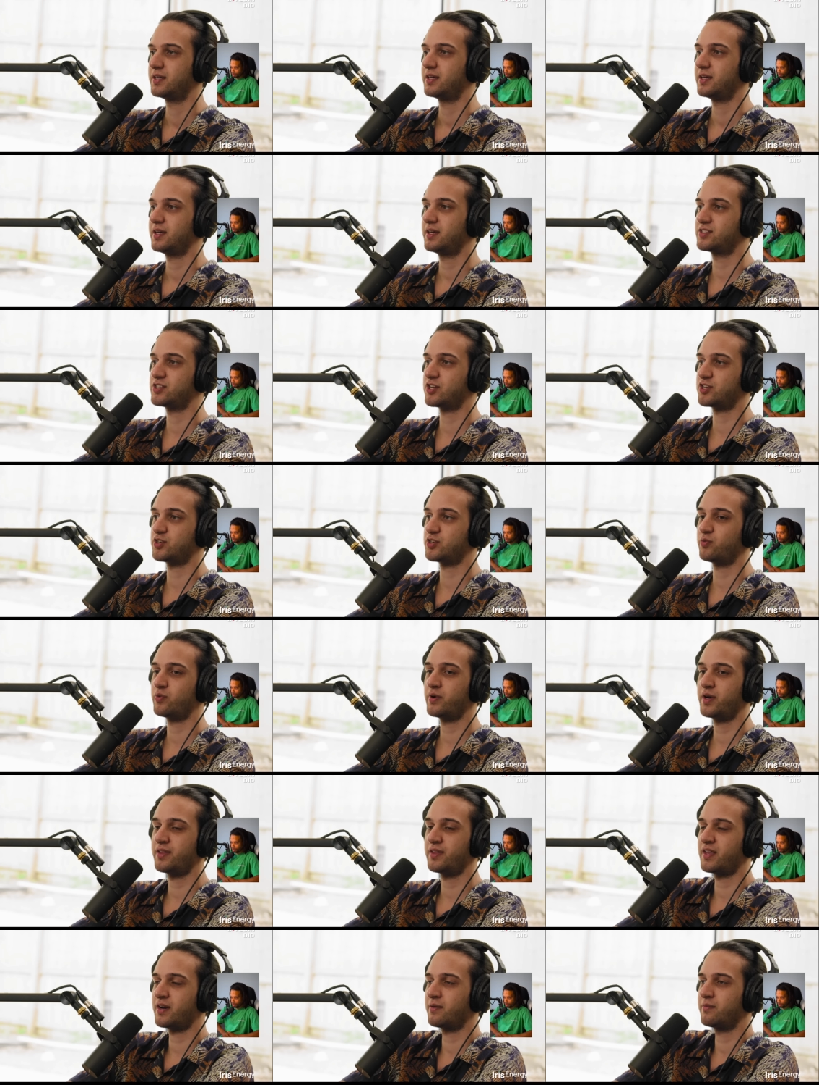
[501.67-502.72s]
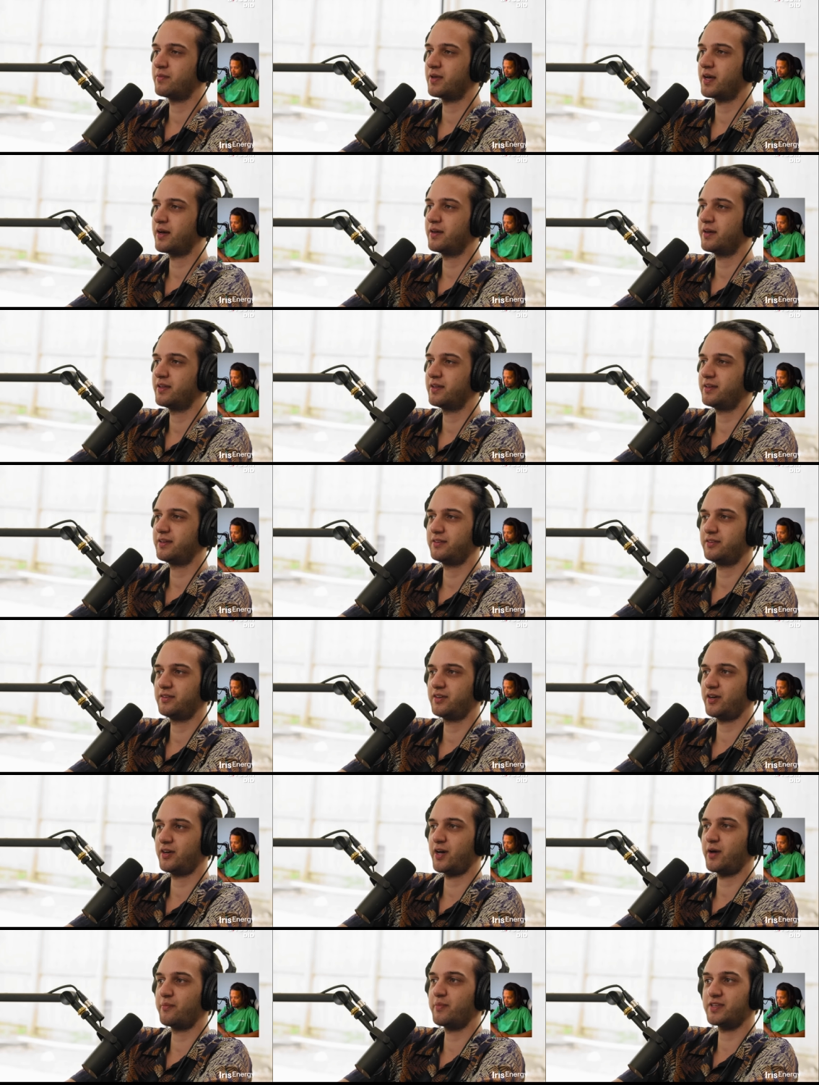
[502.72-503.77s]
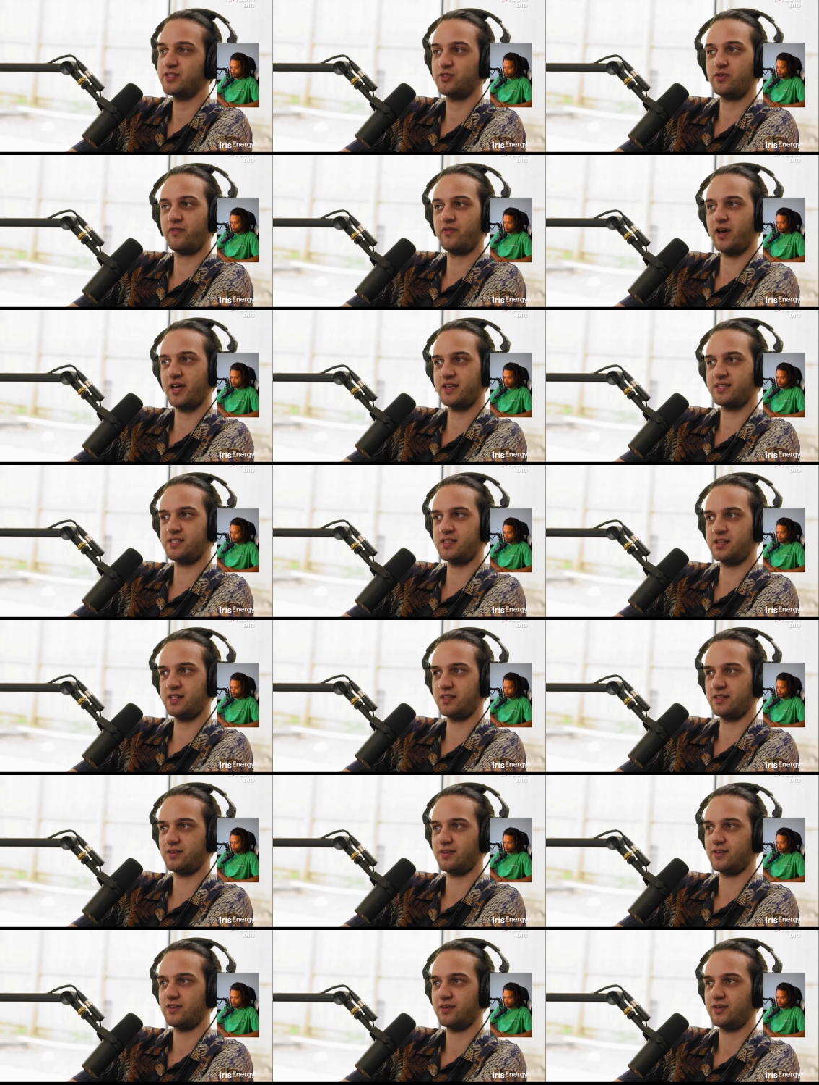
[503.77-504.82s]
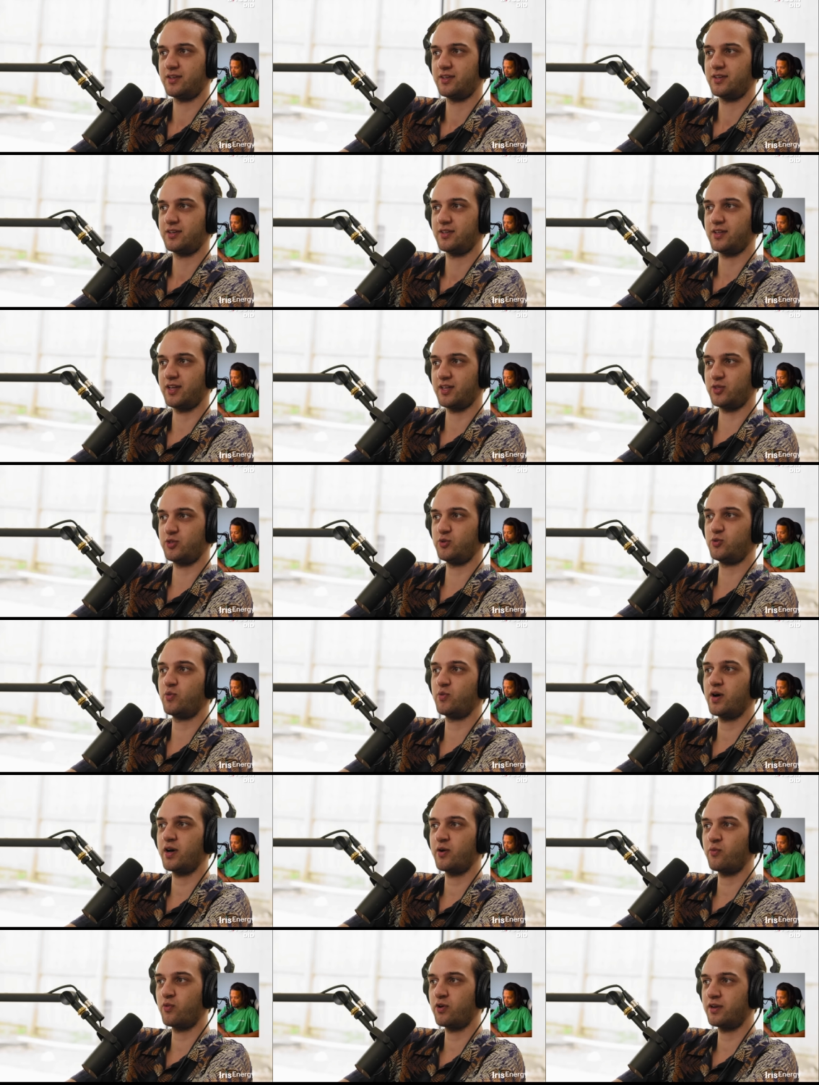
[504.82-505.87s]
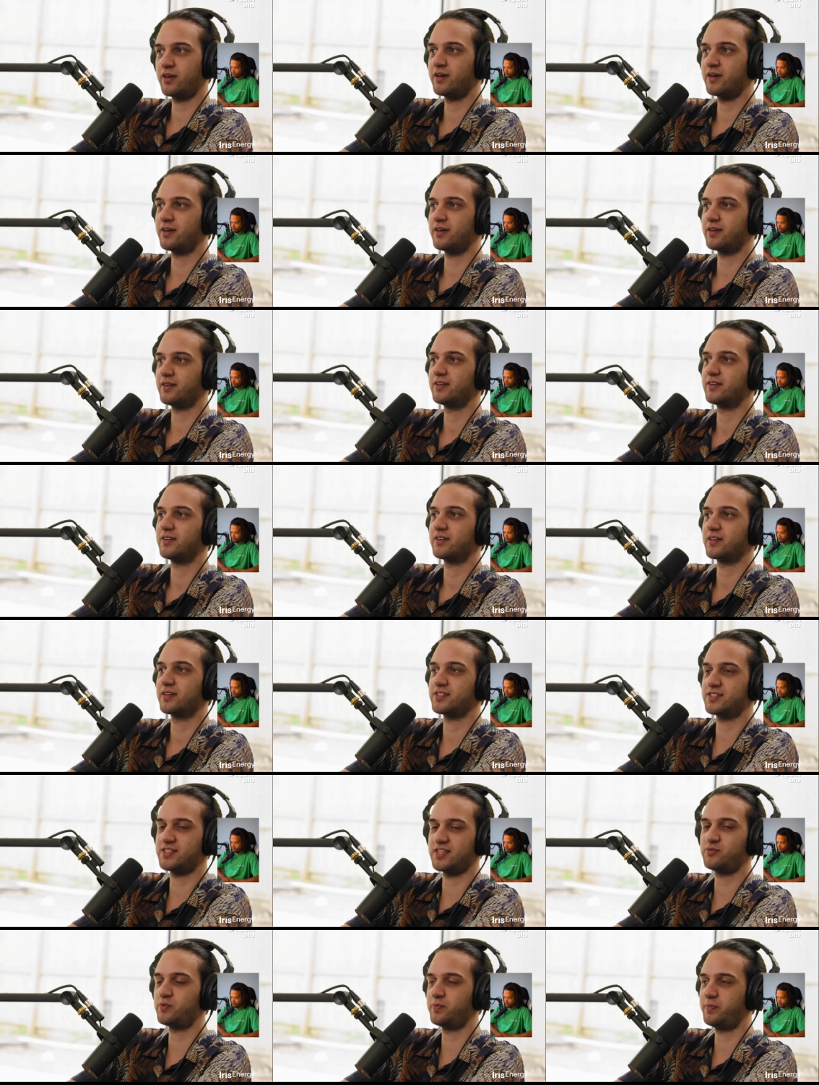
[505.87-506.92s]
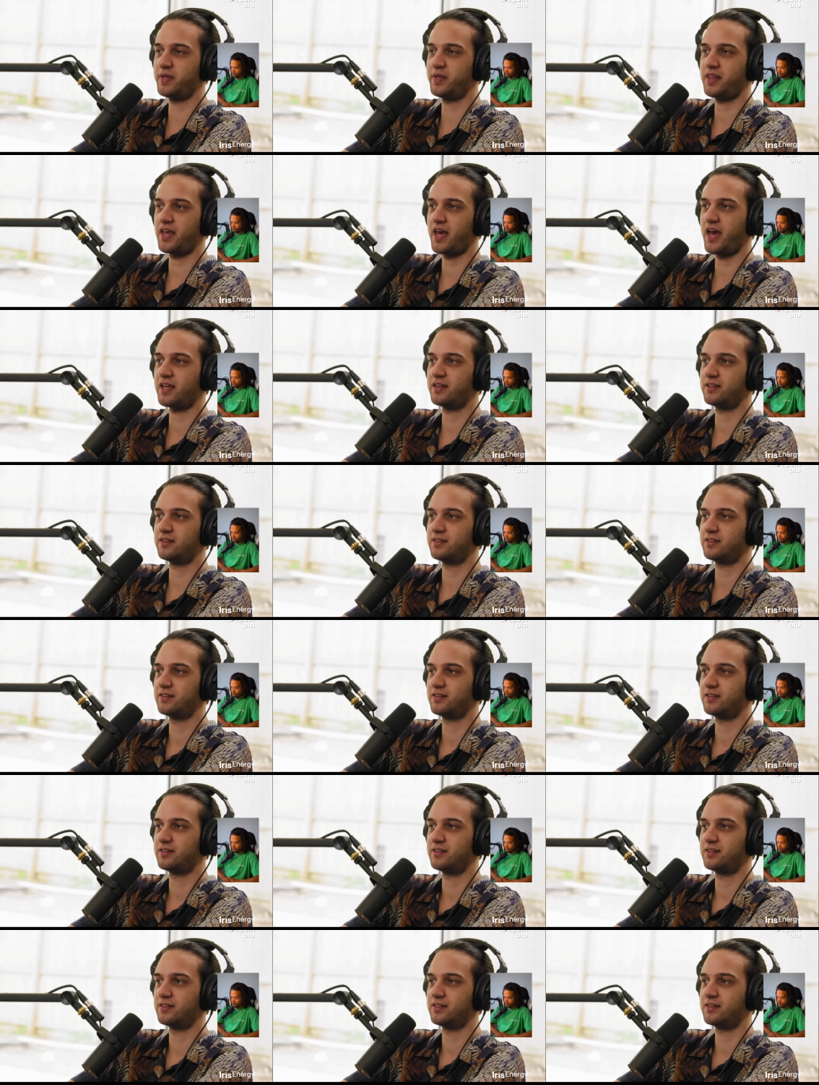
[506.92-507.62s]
in such a way that I'm sort of hesitant. Like, do I want to? Because this would be the end.